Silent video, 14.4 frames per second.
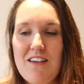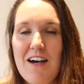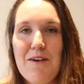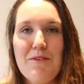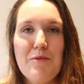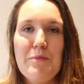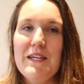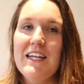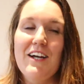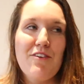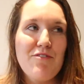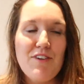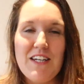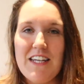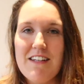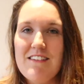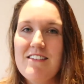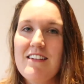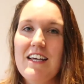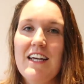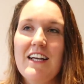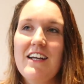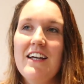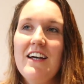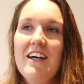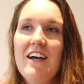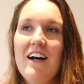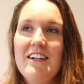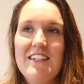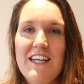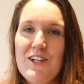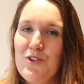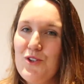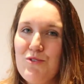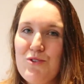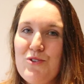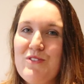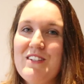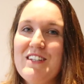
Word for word: I would be like fully in sync, I take all the rules